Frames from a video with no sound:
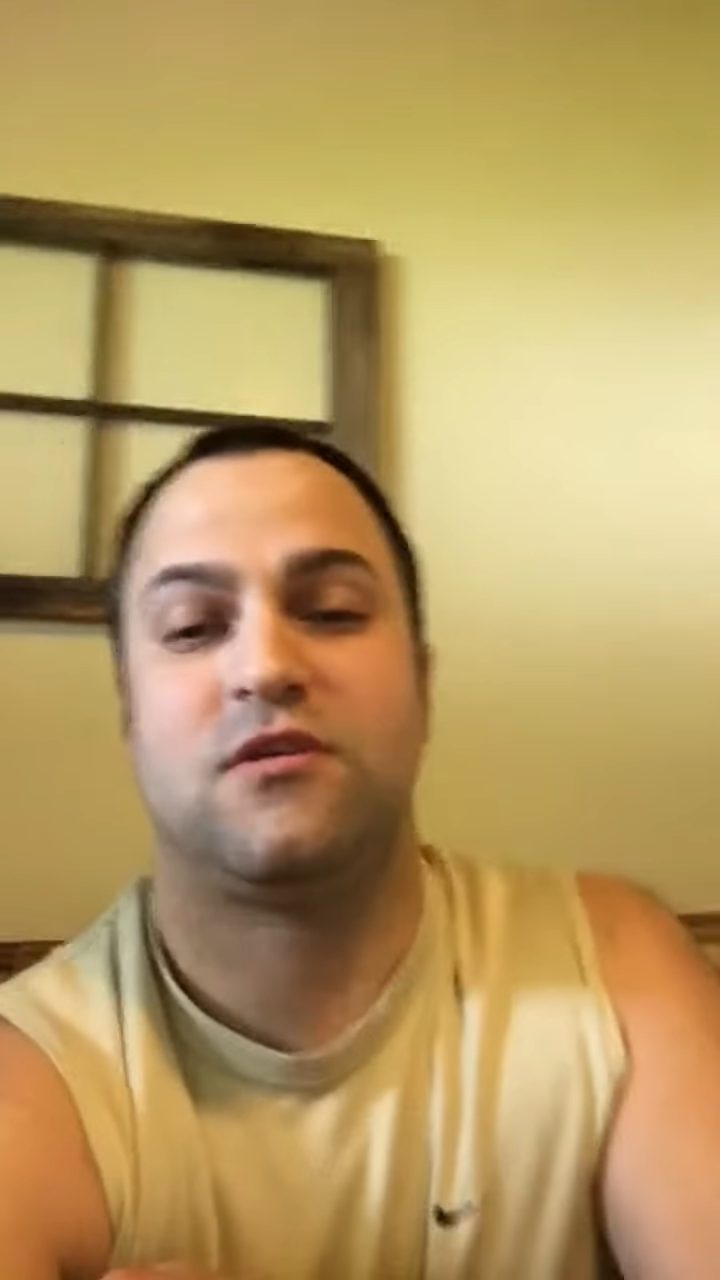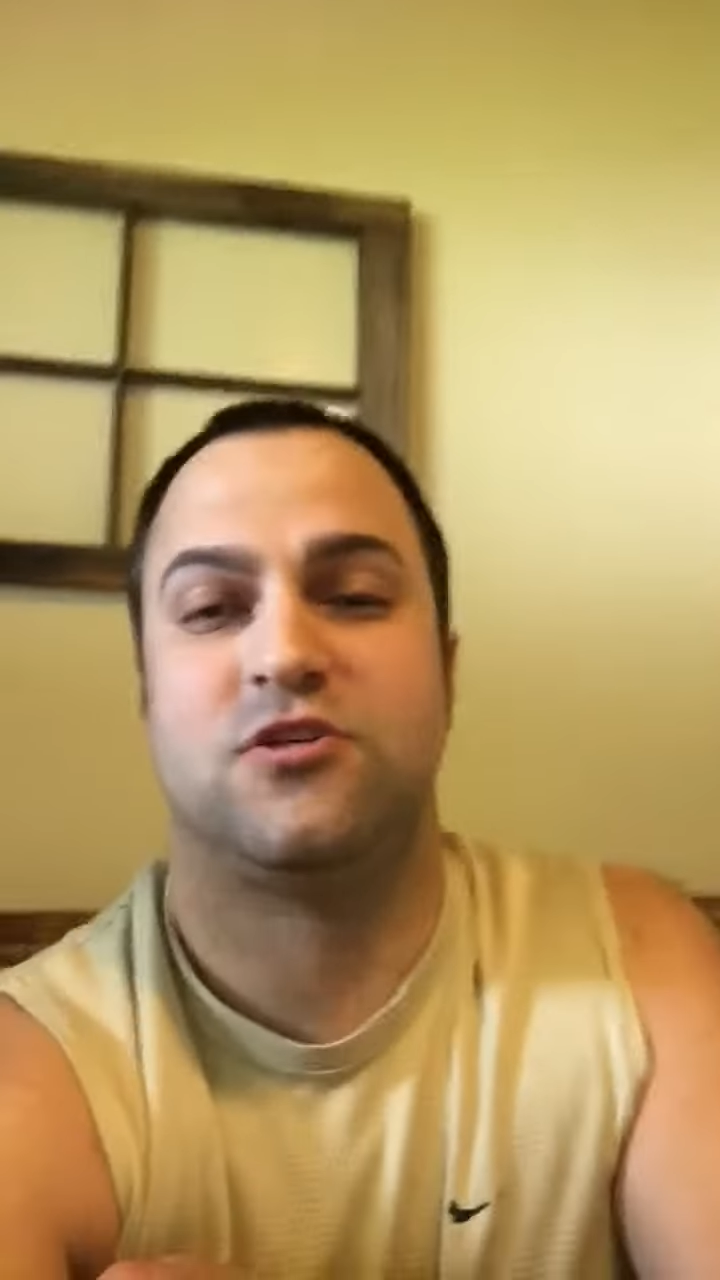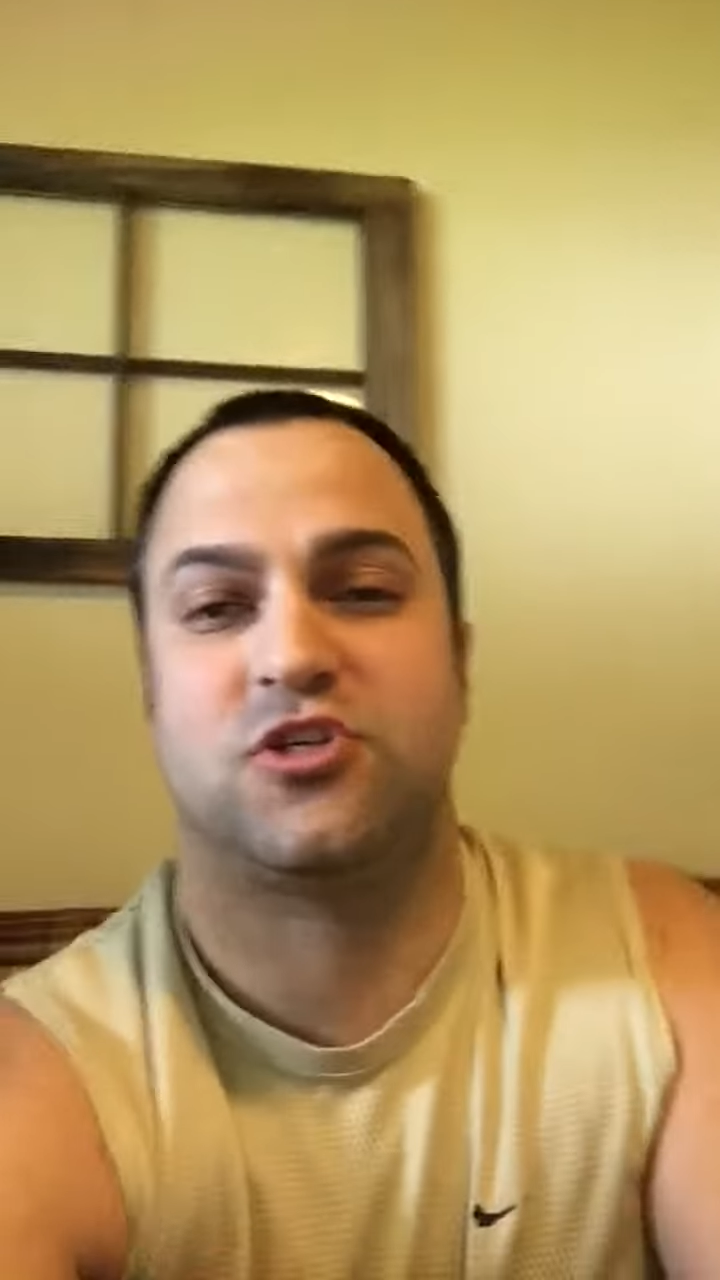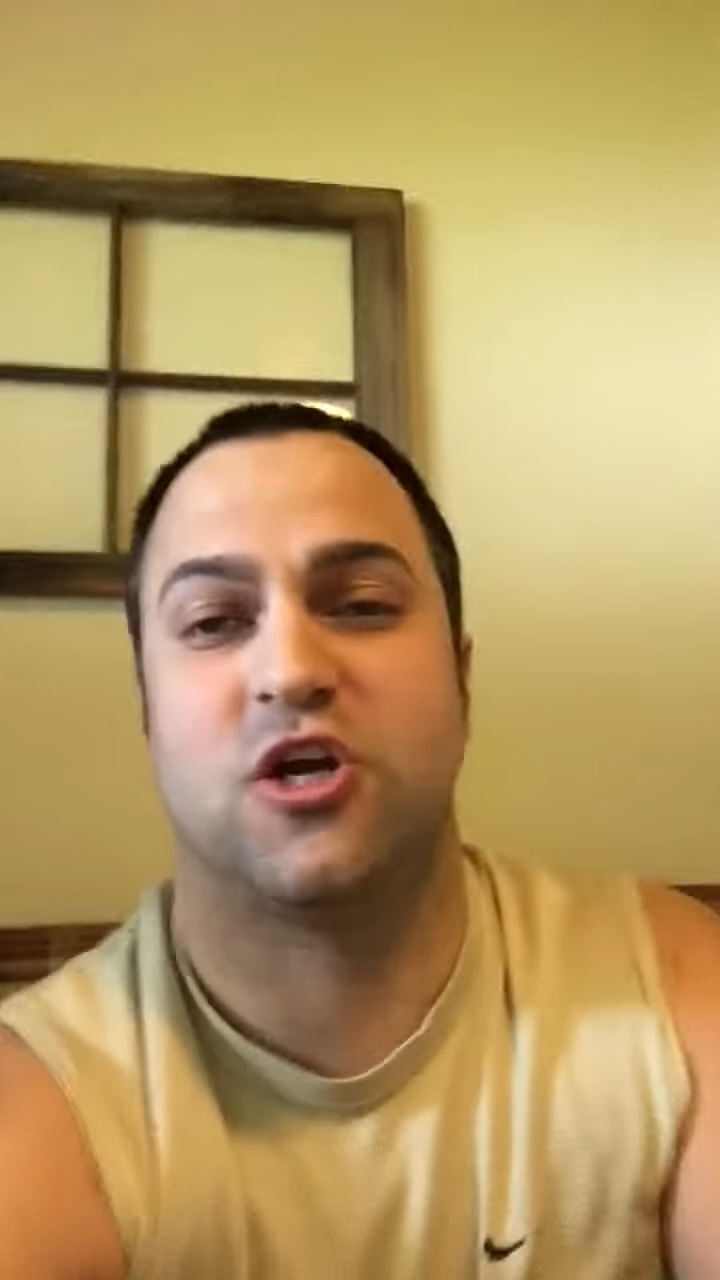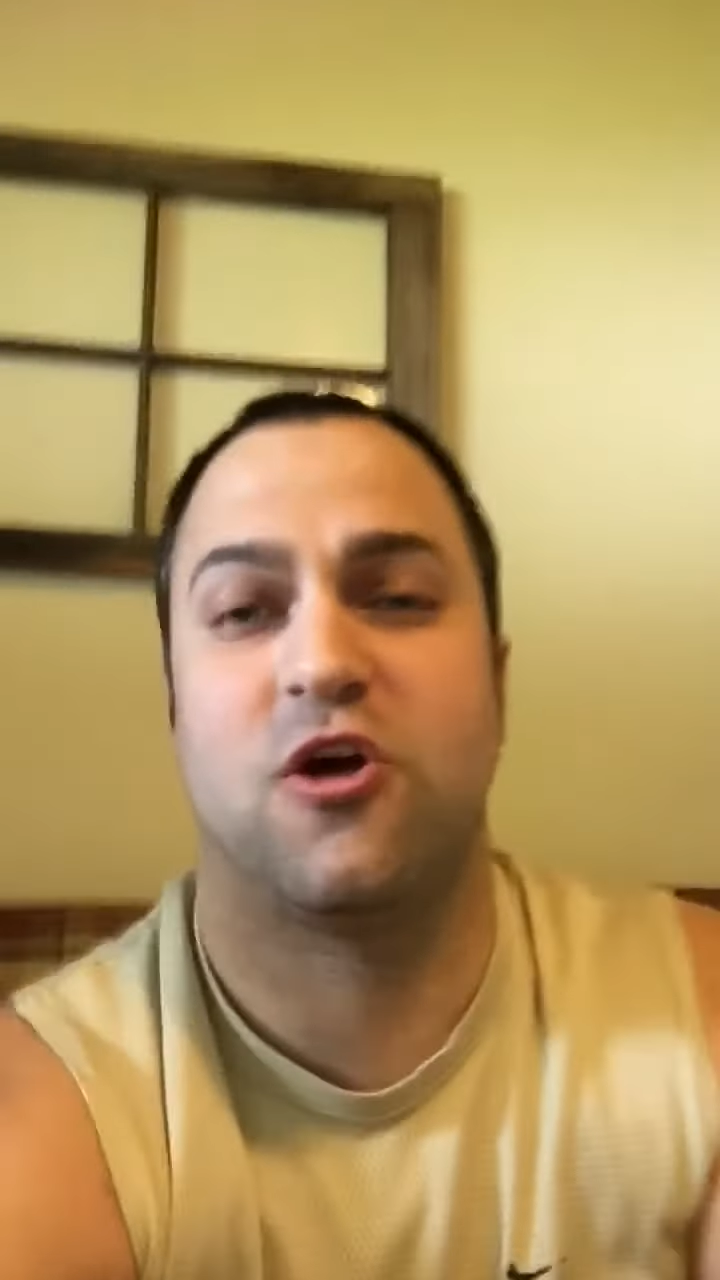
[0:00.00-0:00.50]

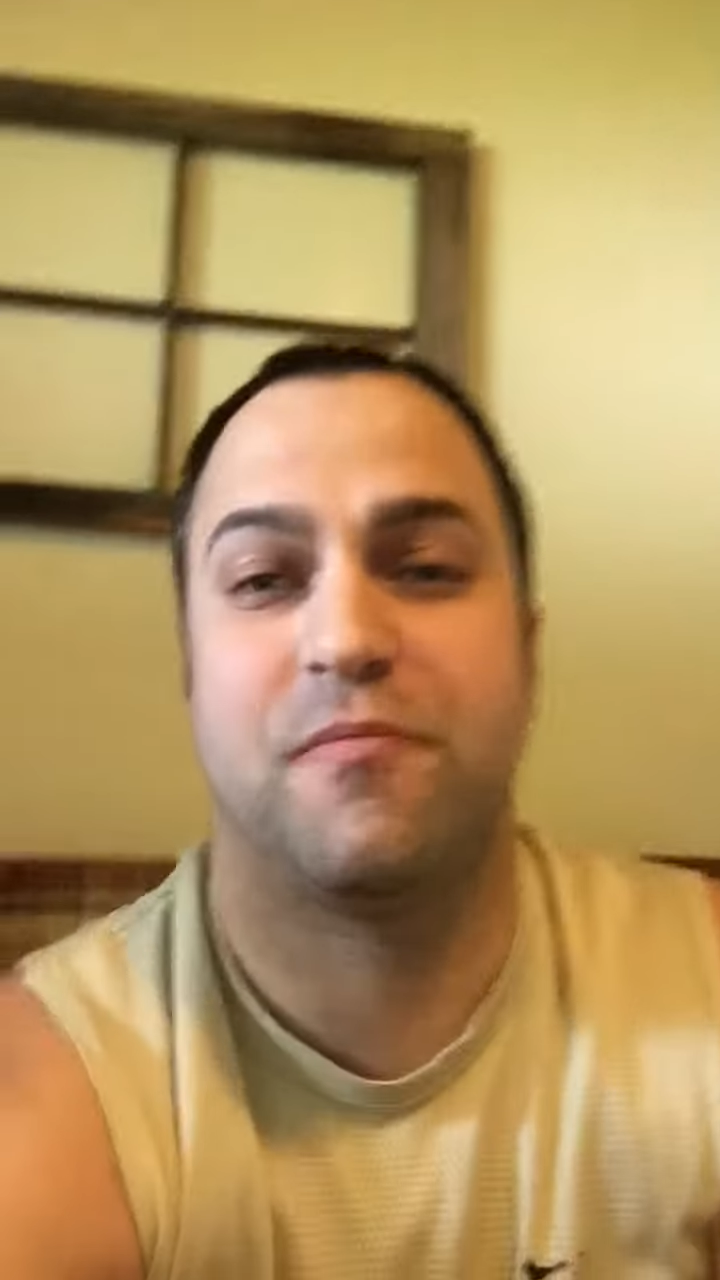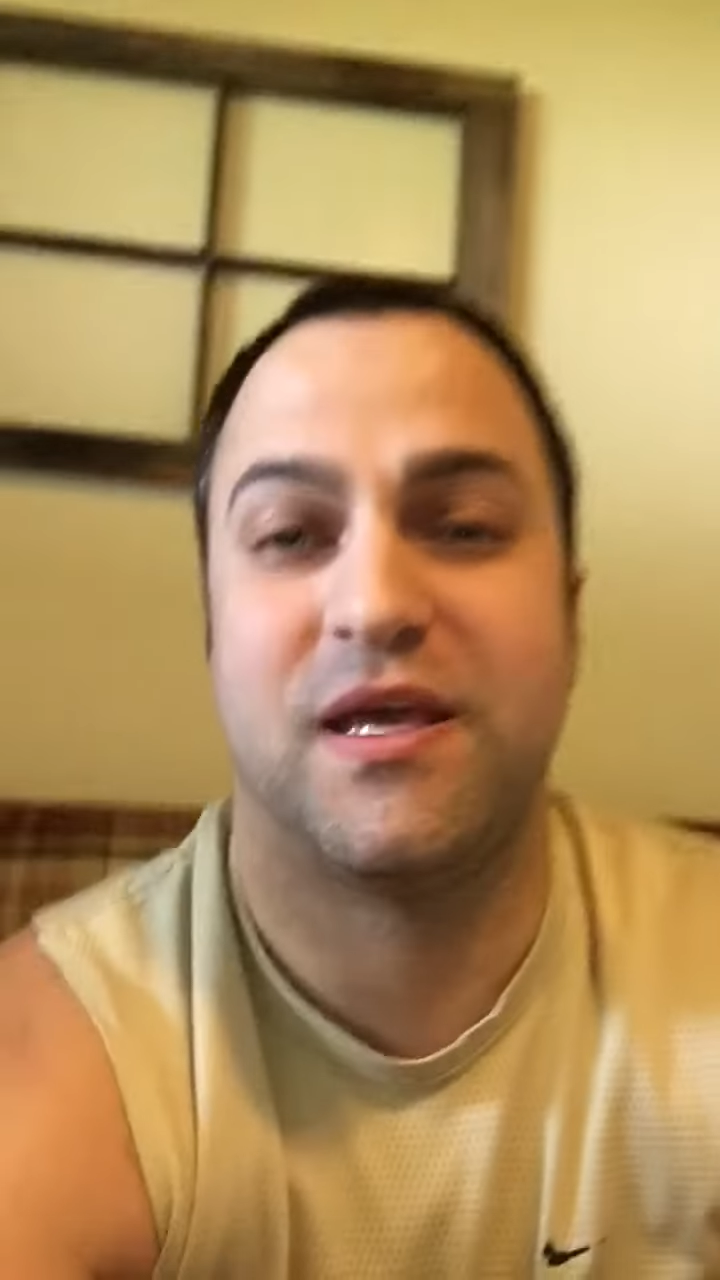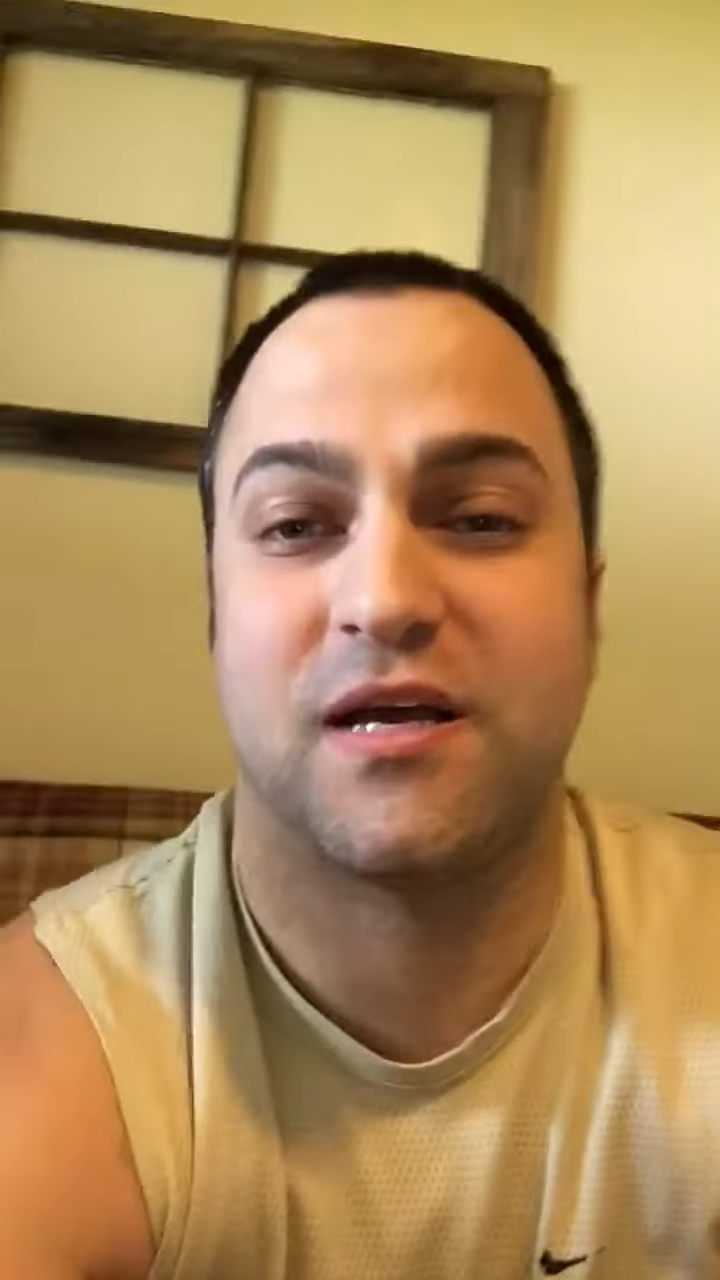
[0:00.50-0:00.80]
Sure, it'll be